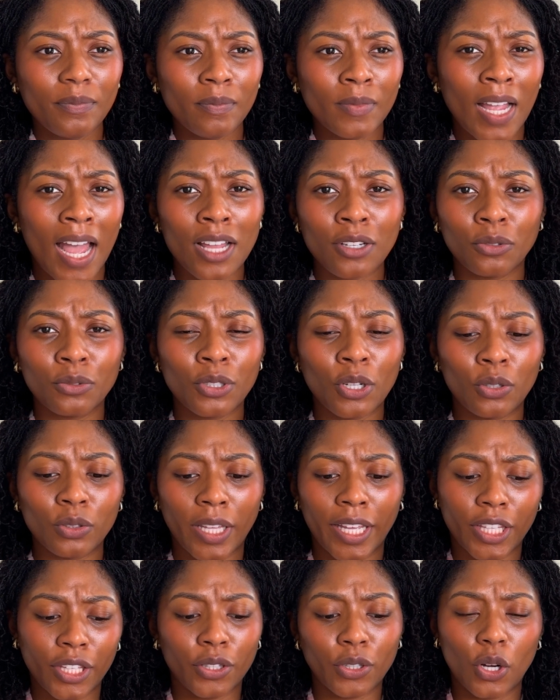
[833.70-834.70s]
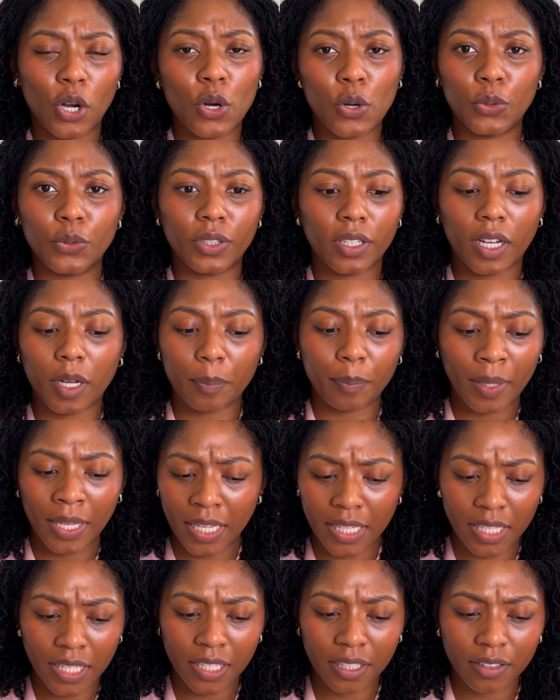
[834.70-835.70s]
I don't know, like your own
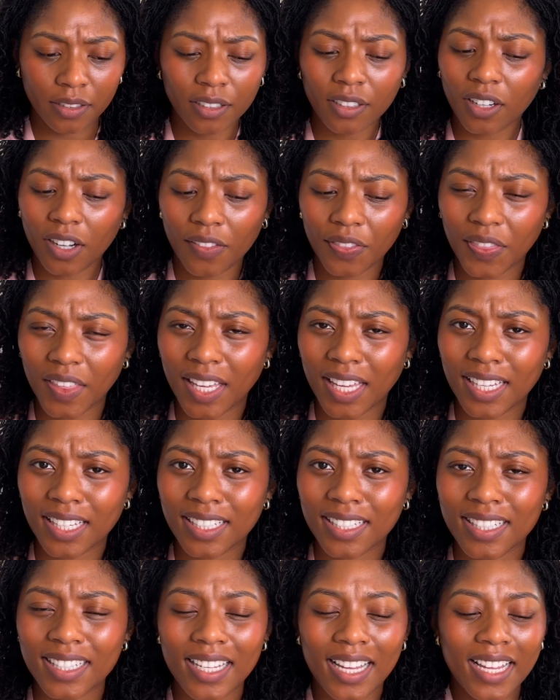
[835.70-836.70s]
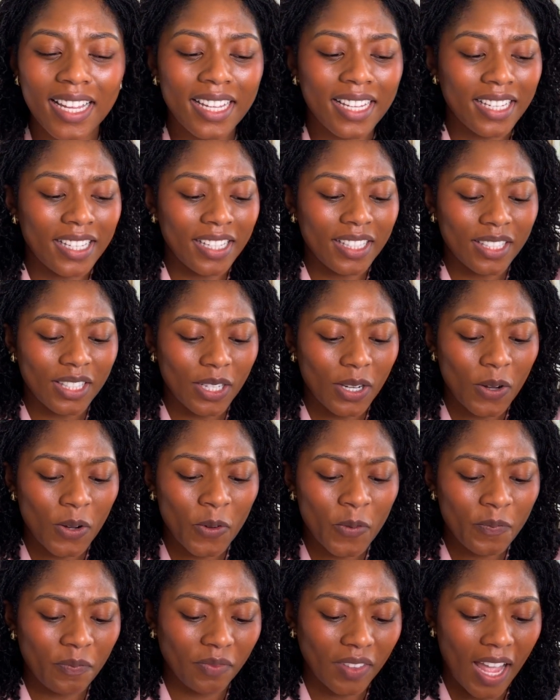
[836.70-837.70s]
opinion on things.
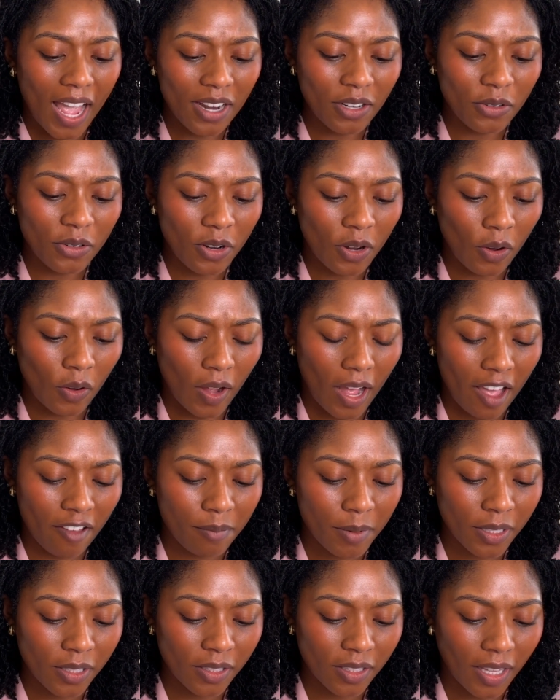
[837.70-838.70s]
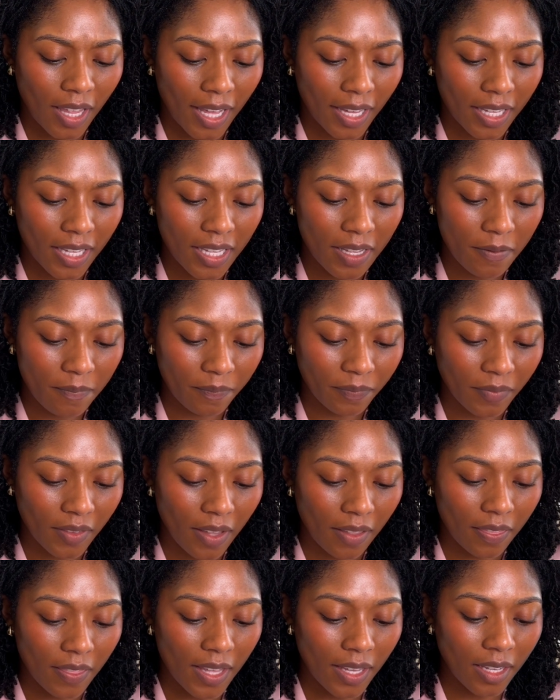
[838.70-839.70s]
So I don't know, I've been like
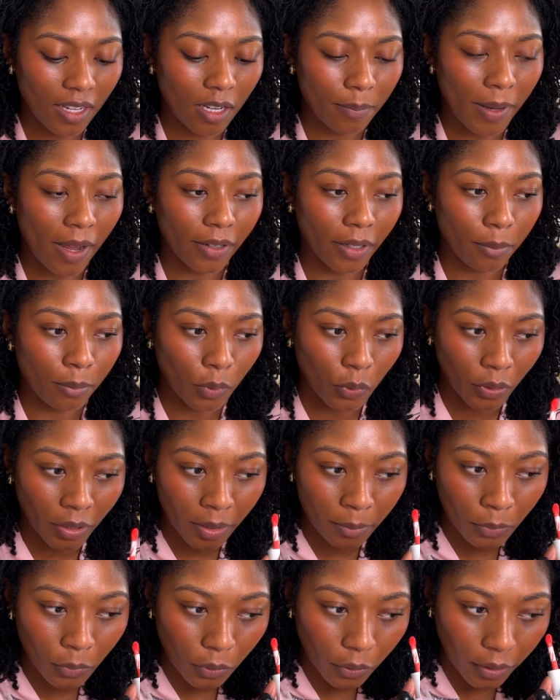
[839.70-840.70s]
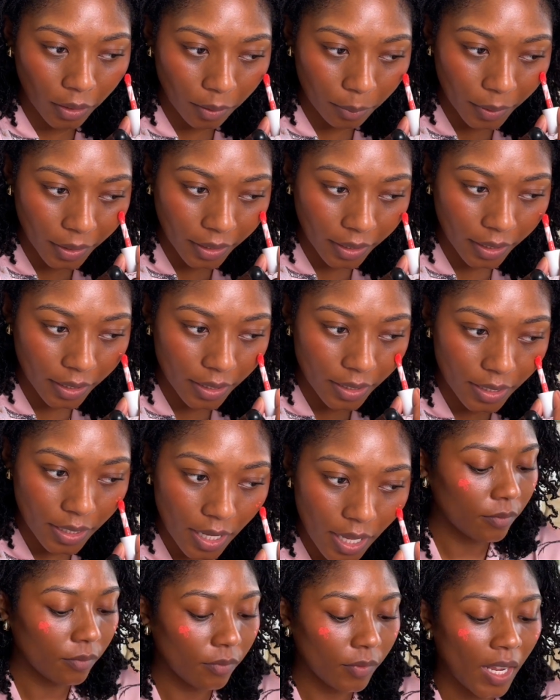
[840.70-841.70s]
thinking about it more and more because
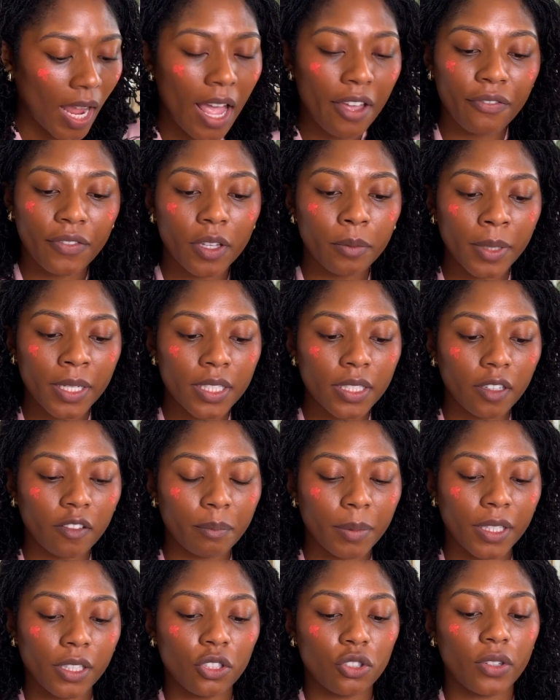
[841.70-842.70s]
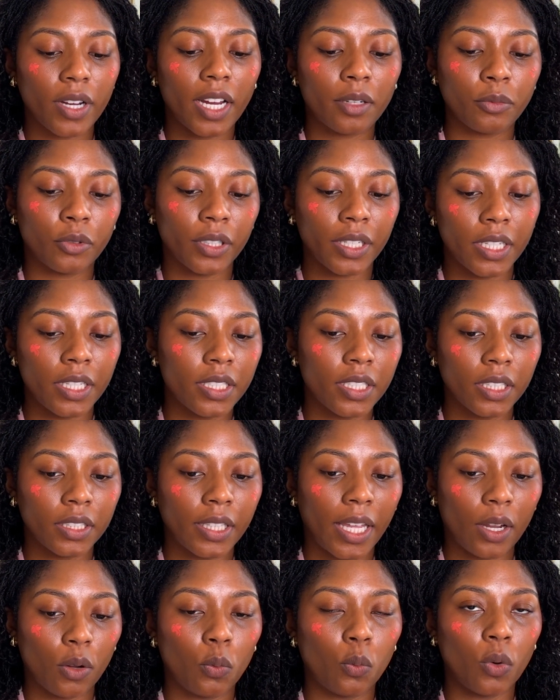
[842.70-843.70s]
I feel myself being dragged more into
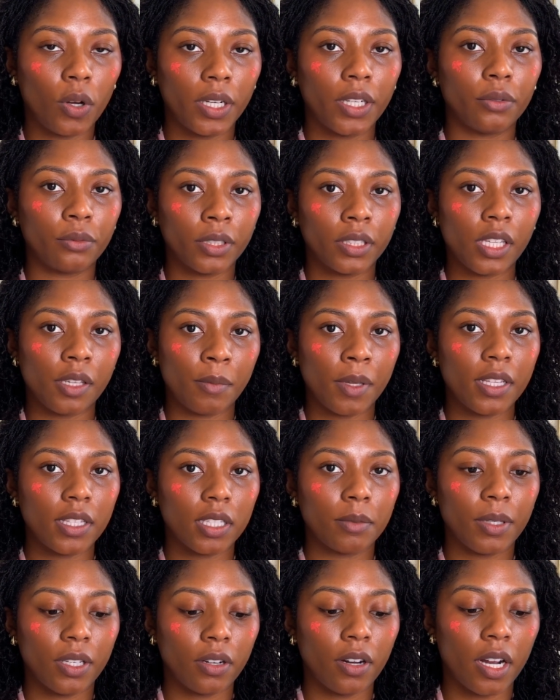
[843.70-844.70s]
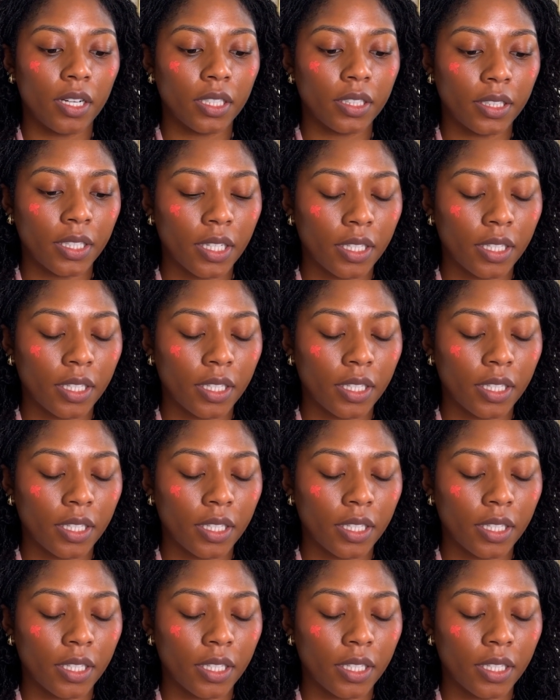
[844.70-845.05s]
like what it really means to be chronically